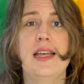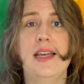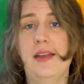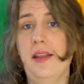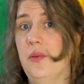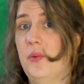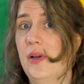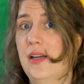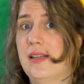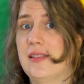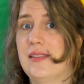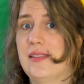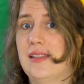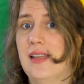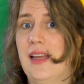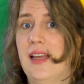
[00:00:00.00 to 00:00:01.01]
In other
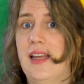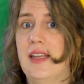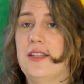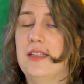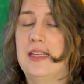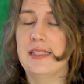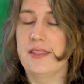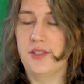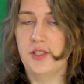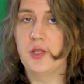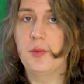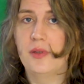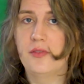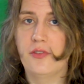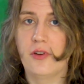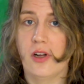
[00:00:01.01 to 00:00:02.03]
words, you get
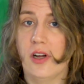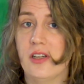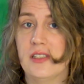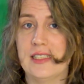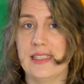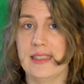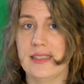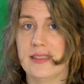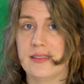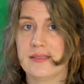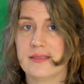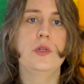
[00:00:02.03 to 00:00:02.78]
stupid for a hottie.